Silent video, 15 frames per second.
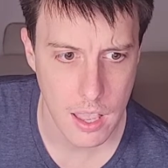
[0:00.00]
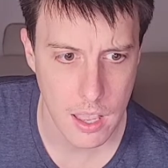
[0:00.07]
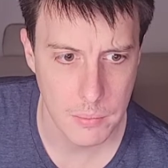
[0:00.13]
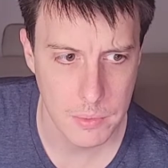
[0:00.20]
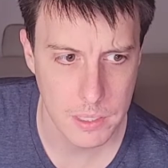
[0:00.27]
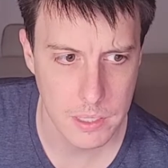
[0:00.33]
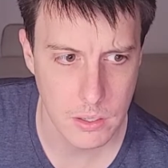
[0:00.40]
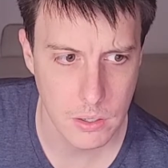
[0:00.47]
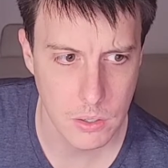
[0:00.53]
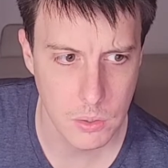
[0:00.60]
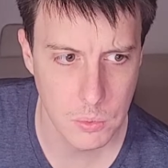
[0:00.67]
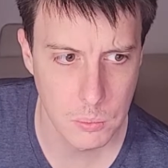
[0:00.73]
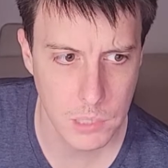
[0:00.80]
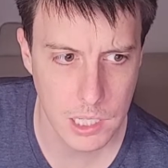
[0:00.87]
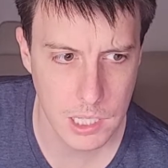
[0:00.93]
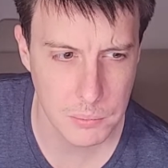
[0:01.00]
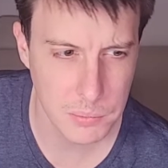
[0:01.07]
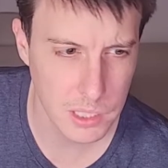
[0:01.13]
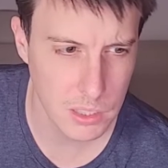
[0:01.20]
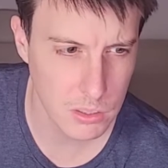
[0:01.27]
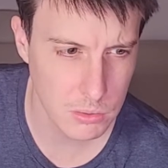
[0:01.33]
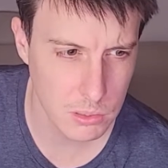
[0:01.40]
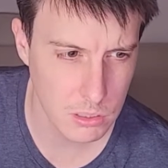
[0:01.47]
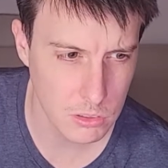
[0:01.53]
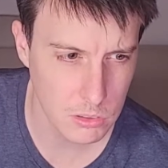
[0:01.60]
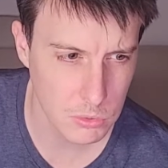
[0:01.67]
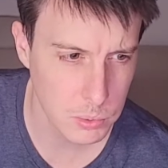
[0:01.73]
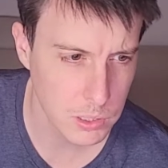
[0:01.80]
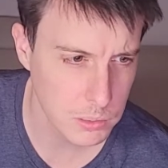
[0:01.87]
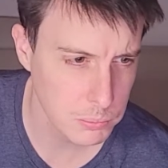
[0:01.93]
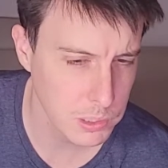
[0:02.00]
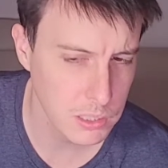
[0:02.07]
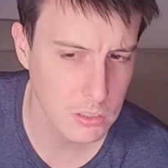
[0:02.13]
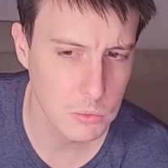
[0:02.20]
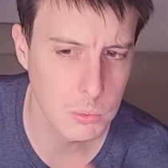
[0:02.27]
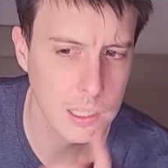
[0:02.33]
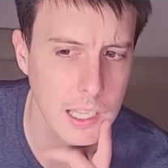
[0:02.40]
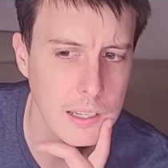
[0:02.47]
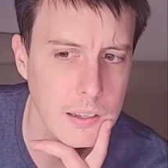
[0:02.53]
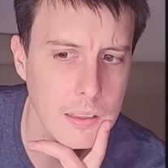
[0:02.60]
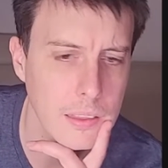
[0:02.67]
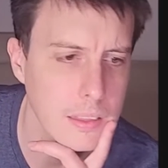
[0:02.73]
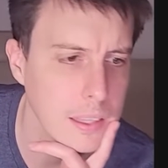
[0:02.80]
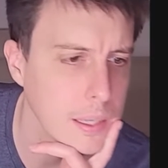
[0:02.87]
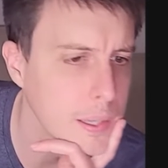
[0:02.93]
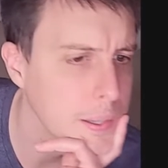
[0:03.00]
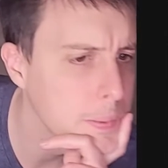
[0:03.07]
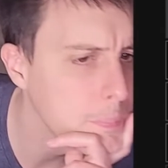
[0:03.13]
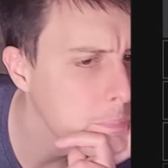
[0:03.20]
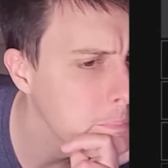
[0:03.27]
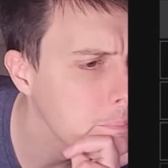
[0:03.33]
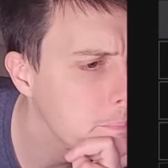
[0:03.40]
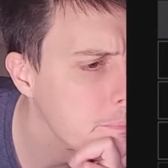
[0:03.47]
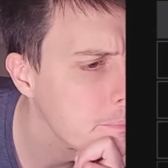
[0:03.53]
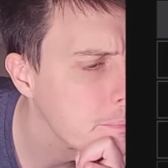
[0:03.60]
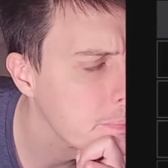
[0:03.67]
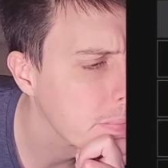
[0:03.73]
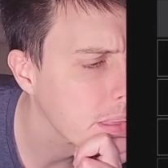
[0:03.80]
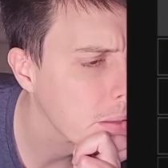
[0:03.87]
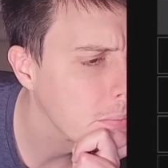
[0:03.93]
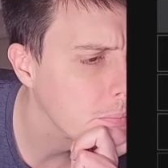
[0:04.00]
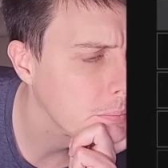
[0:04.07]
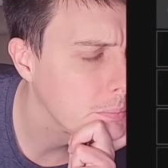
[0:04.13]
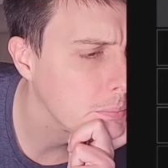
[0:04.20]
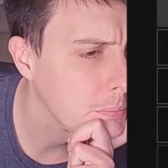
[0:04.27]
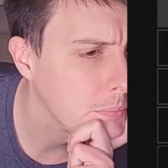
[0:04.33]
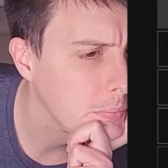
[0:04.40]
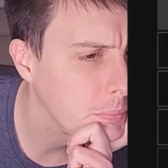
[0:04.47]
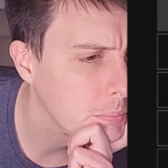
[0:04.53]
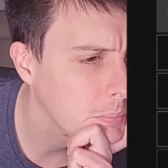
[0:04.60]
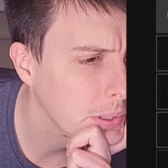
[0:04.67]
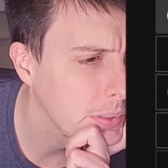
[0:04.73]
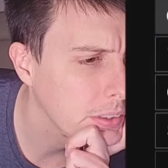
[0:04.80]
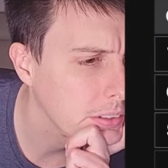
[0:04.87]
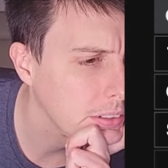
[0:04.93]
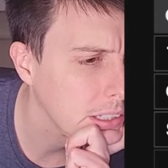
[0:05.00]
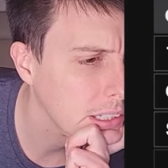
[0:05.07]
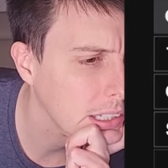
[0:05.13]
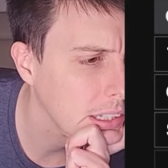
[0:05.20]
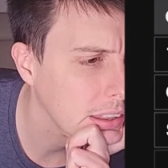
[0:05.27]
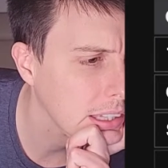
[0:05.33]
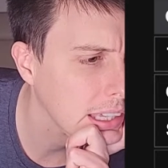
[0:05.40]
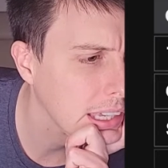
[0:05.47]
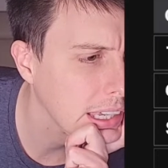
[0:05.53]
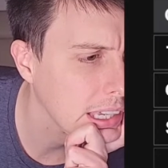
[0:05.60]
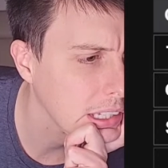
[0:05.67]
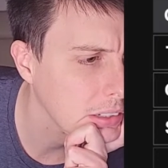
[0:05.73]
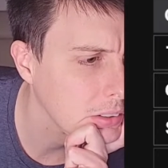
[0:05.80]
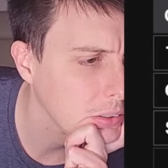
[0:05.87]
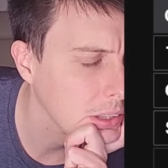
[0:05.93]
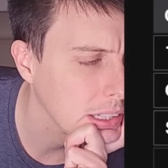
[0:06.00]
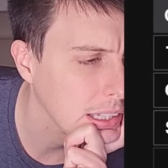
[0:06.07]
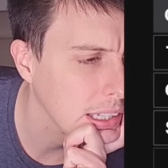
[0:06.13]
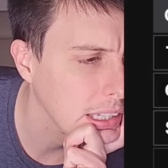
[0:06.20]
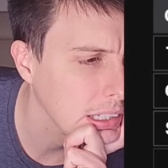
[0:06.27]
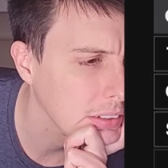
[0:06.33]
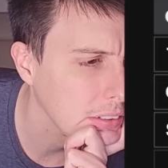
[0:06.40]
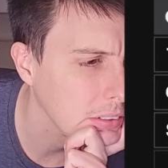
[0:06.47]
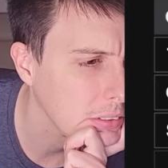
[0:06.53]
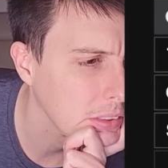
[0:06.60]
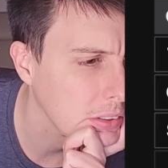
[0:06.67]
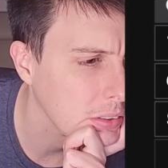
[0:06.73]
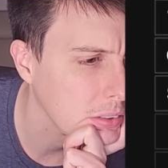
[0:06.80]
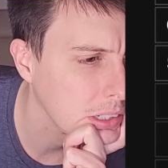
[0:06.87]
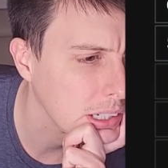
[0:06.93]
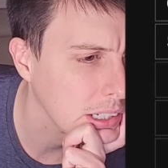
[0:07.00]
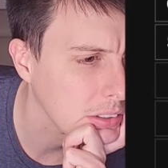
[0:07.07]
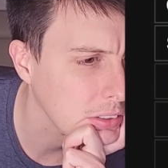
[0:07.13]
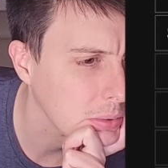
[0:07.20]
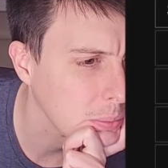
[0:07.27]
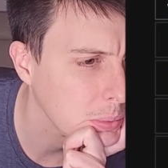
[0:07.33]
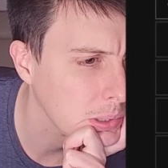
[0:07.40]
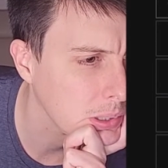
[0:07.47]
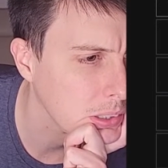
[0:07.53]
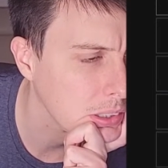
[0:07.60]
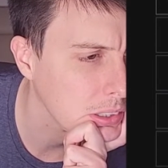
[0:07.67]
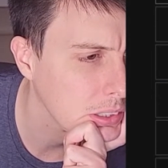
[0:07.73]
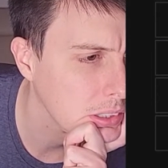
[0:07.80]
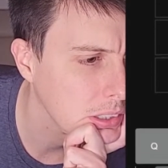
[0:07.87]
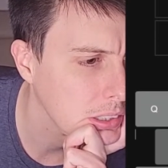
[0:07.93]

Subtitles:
The O might be the wrong spot because we had it there, but the T, the H, or the S are in the right spot.